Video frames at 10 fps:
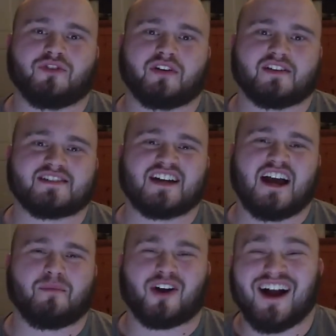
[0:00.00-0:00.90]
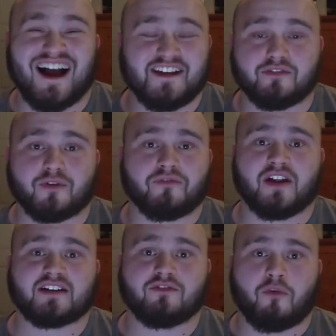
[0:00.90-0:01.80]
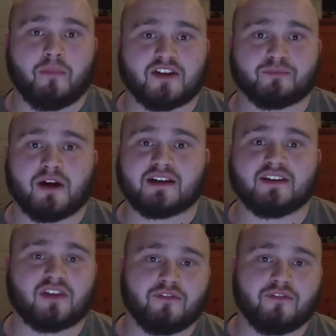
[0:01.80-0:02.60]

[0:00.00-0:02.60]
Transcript: during this time are kind of reflective of best practice,